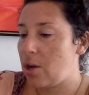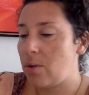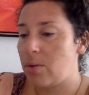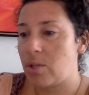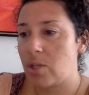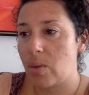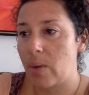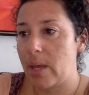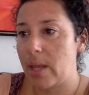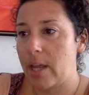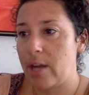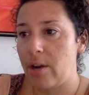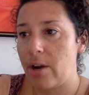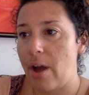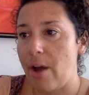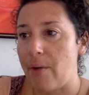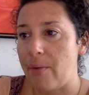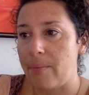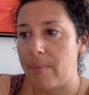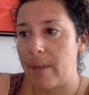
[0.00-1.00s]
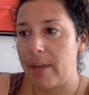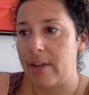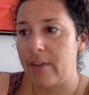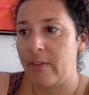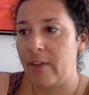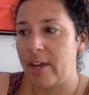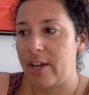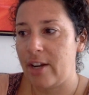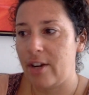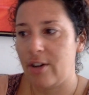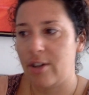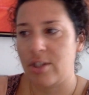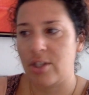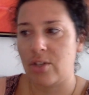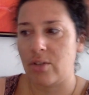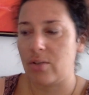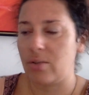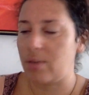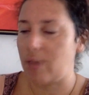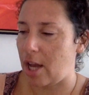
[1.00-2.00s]
So I let her go. I invited her
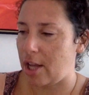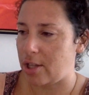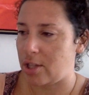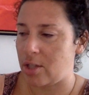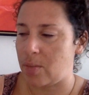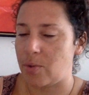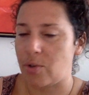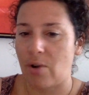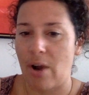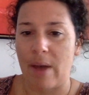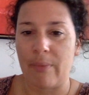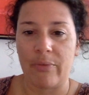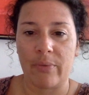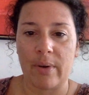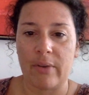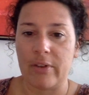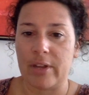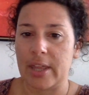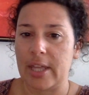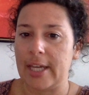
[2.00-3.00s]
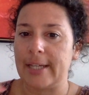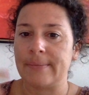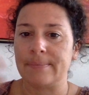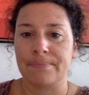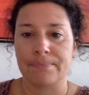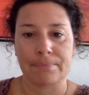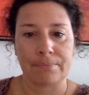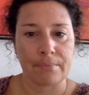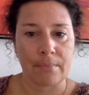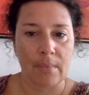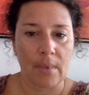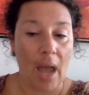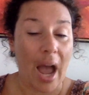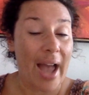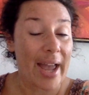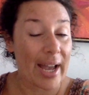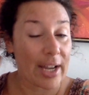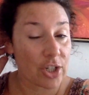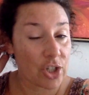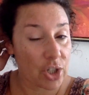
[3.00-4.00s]
to unsubscribe from everything.
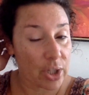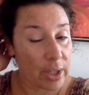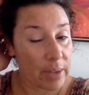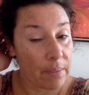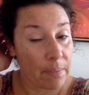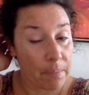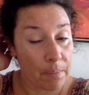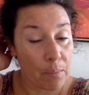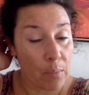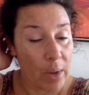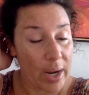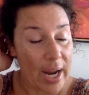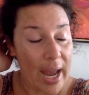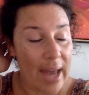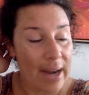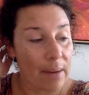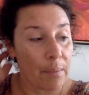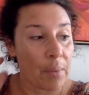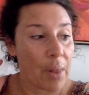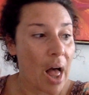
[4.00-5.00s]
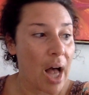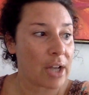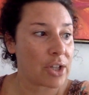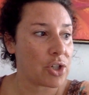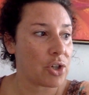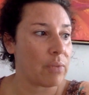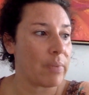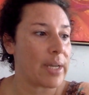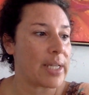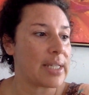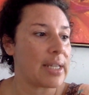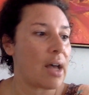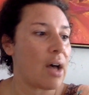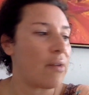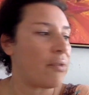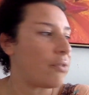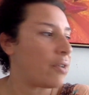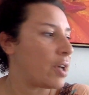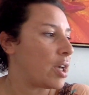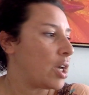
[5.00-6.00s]
I actually went ahead and blocked her
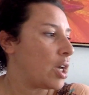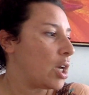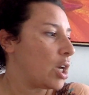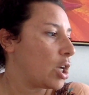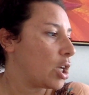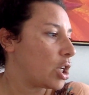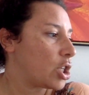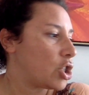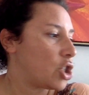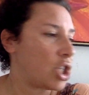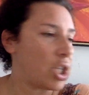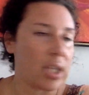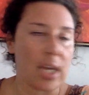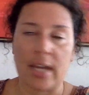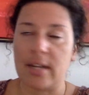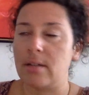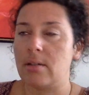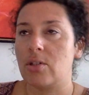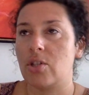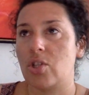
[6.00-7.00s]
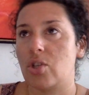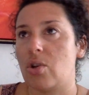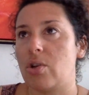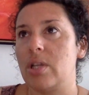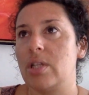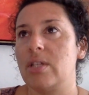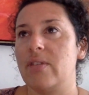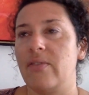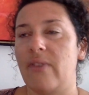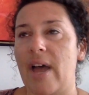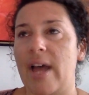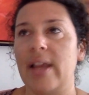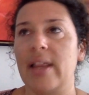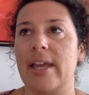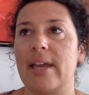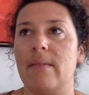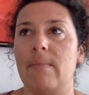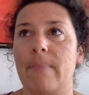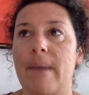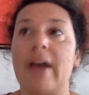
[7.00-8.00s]
myself because she then started to
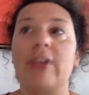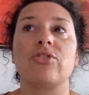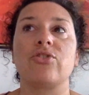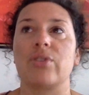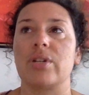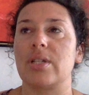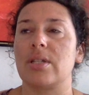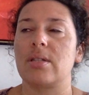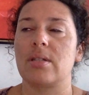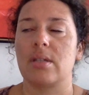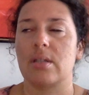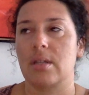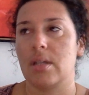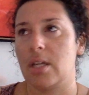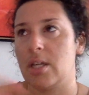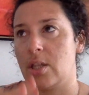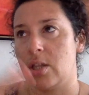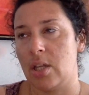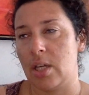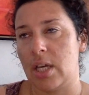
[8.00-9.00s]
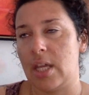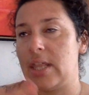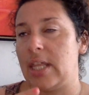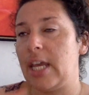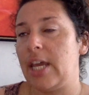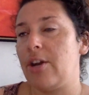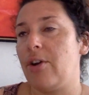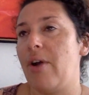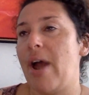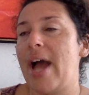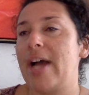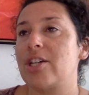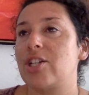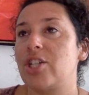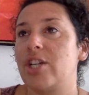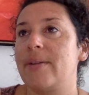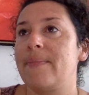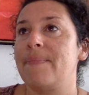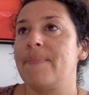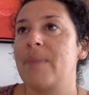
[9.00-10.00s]
violate boundaries in the
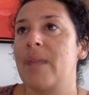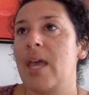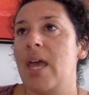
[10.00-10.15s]
interaction.